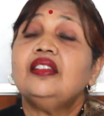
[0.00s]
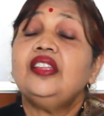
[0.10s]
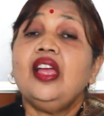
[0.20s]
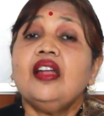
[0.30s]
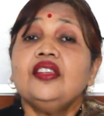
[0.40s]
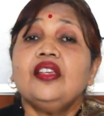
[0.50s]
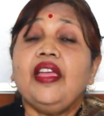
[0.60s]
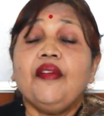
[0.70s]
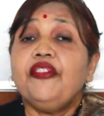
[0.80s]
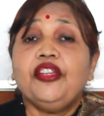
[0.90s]
they are
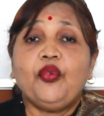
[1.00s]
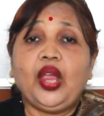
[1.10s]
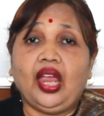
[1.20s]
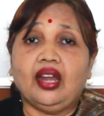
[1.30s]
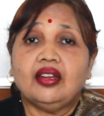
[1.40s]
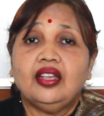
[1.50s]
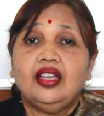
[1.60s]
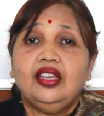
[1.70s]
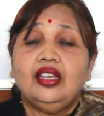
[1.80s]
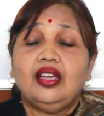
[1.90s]
everywhere.
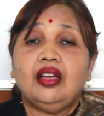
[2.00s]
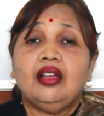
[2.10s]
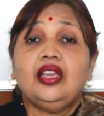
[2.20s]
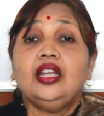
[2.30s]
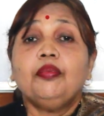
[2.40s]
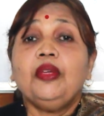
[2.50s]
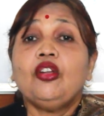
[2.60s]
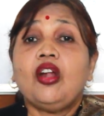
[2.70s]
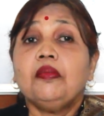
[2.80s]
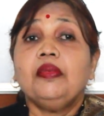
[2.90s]
It may
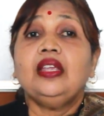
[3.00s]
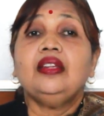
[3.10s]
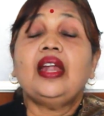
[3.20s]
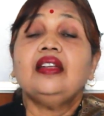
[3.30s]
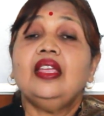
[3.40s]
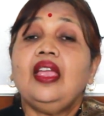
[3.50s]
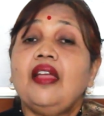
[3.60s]
not be that they